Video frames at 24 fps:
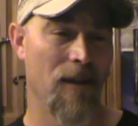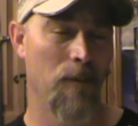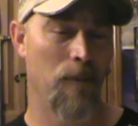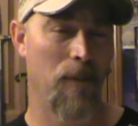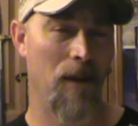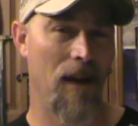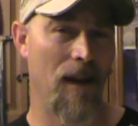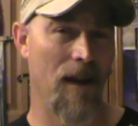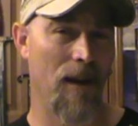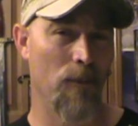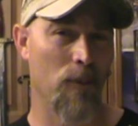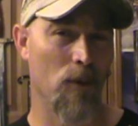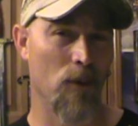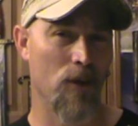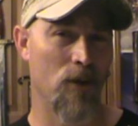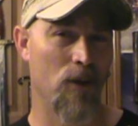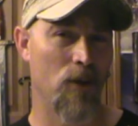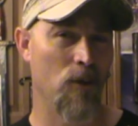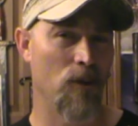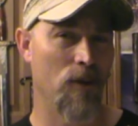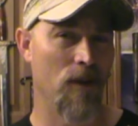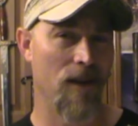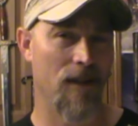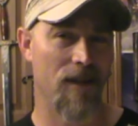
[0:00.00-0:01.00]
be able
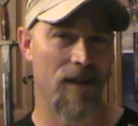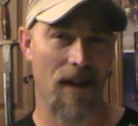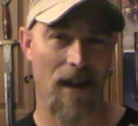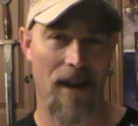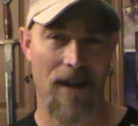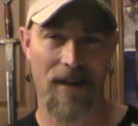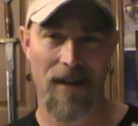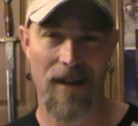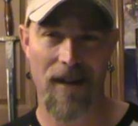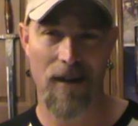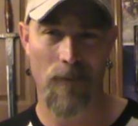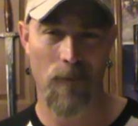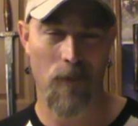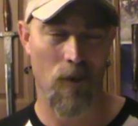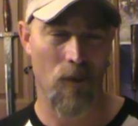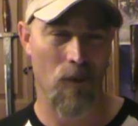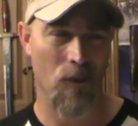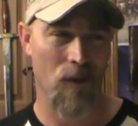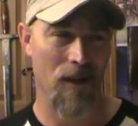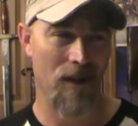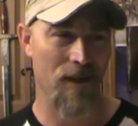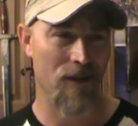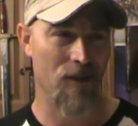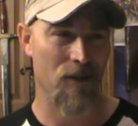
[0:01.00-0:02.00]
to detect
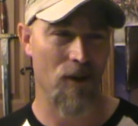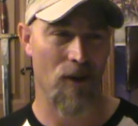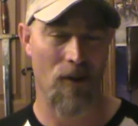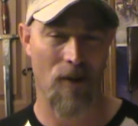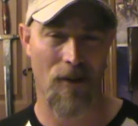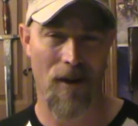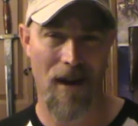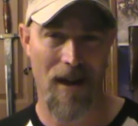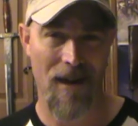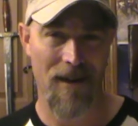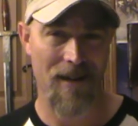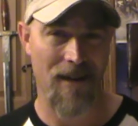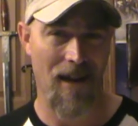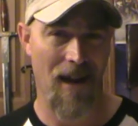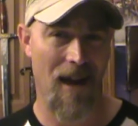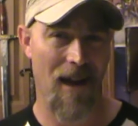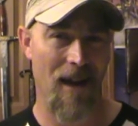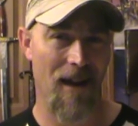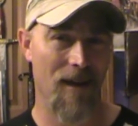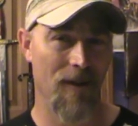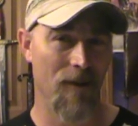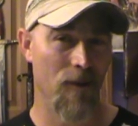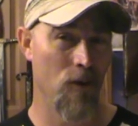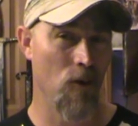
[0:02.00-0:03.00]
evil and turn
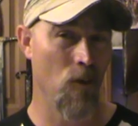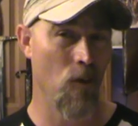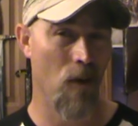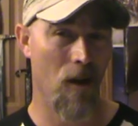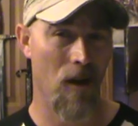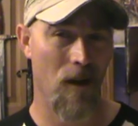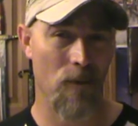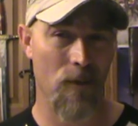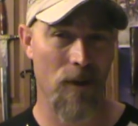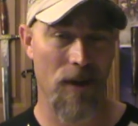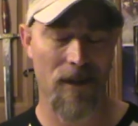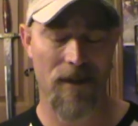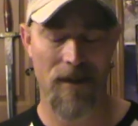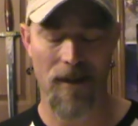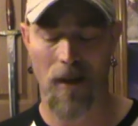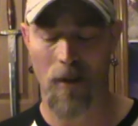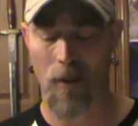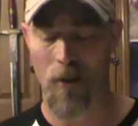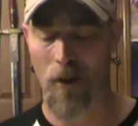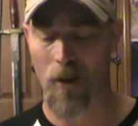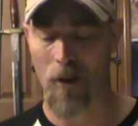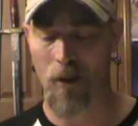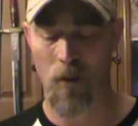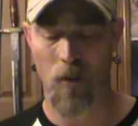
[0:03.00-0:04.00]
undead, do all these
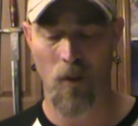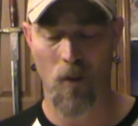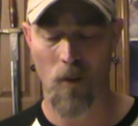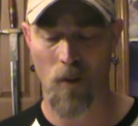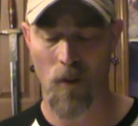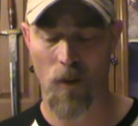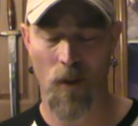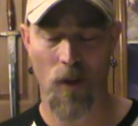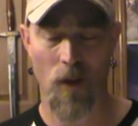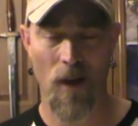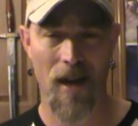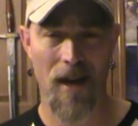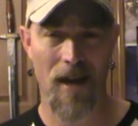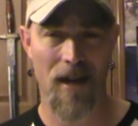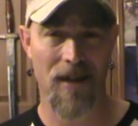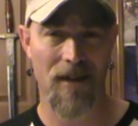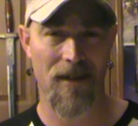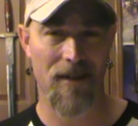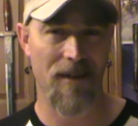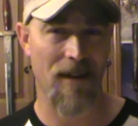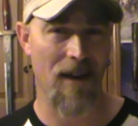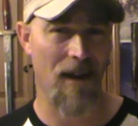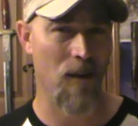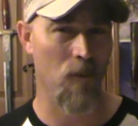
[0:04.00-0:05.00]
other cool
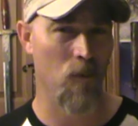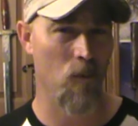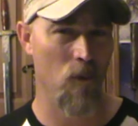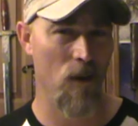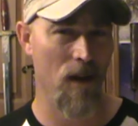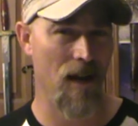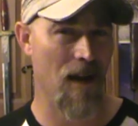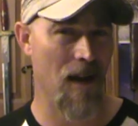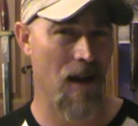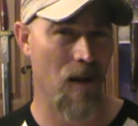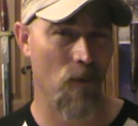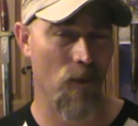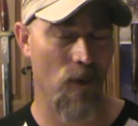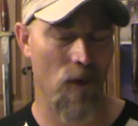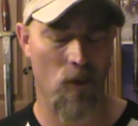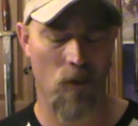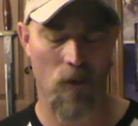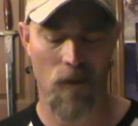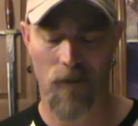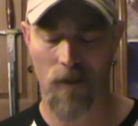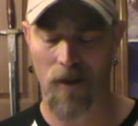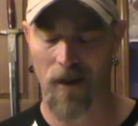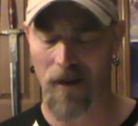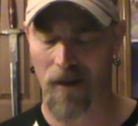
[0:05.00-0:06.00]
things that we now know
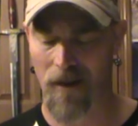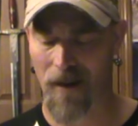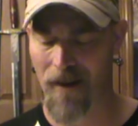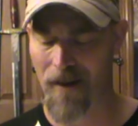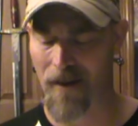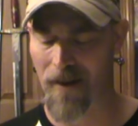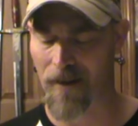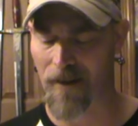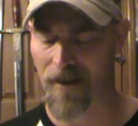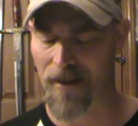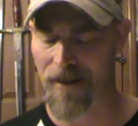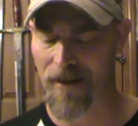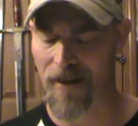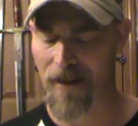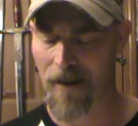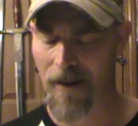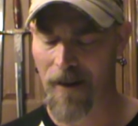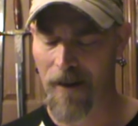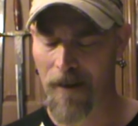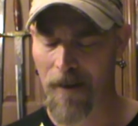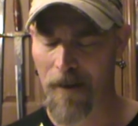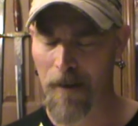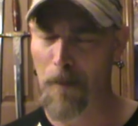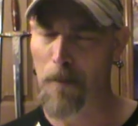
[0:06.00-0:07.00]
of clerics.
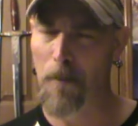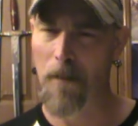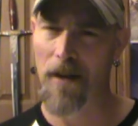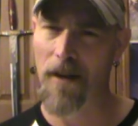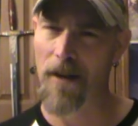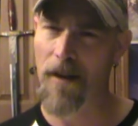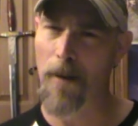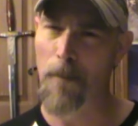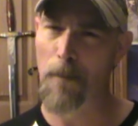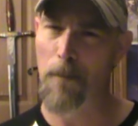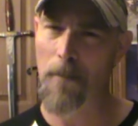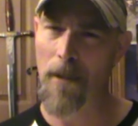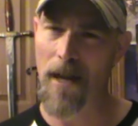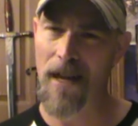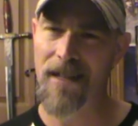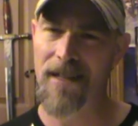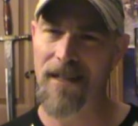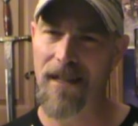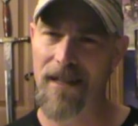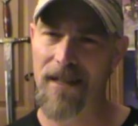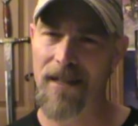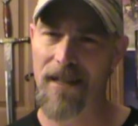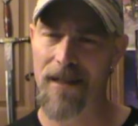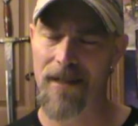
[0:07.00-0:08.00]
But in the
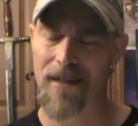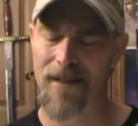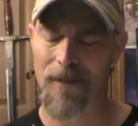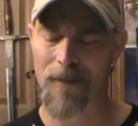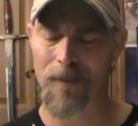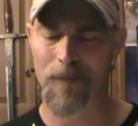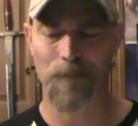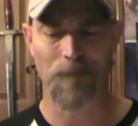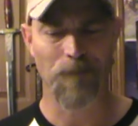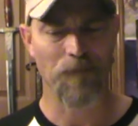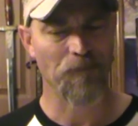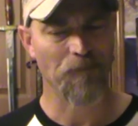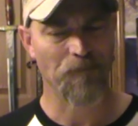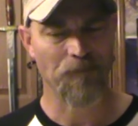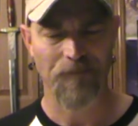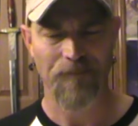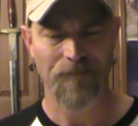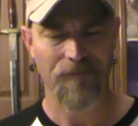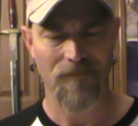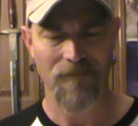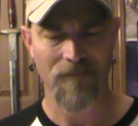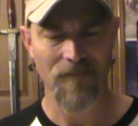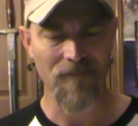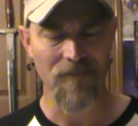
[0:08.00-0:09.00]
basic system,
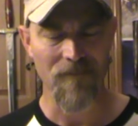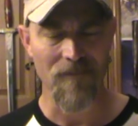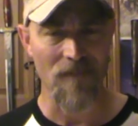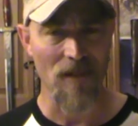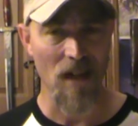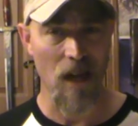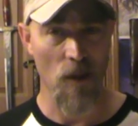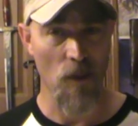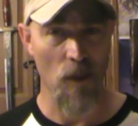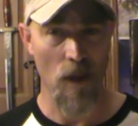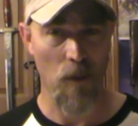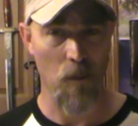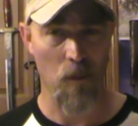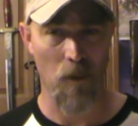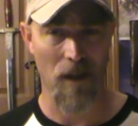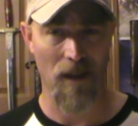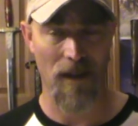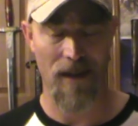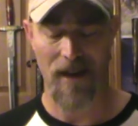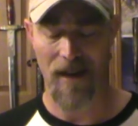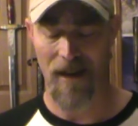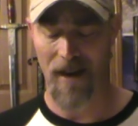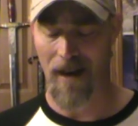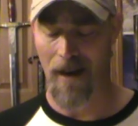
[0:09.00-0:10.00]
they
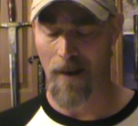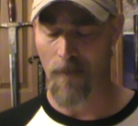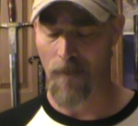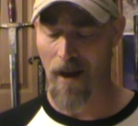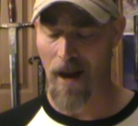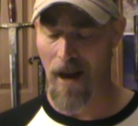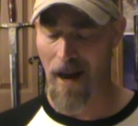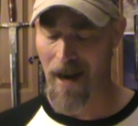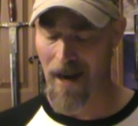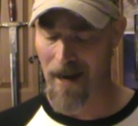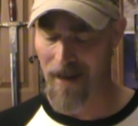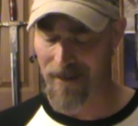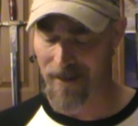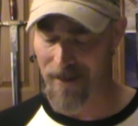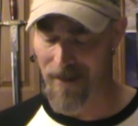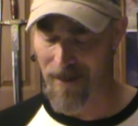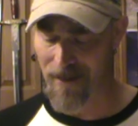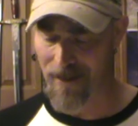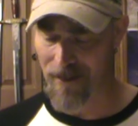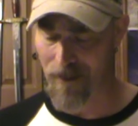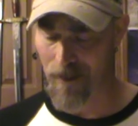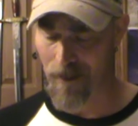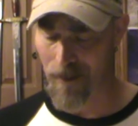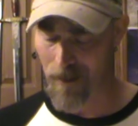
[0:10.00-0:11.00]
really didn't have
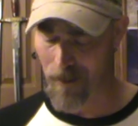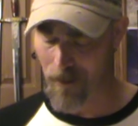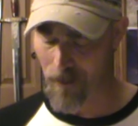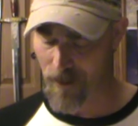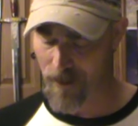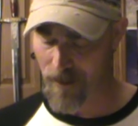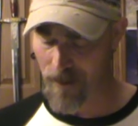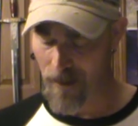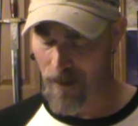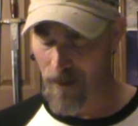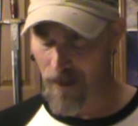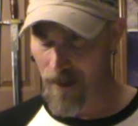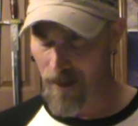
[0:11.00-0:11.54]
access to those.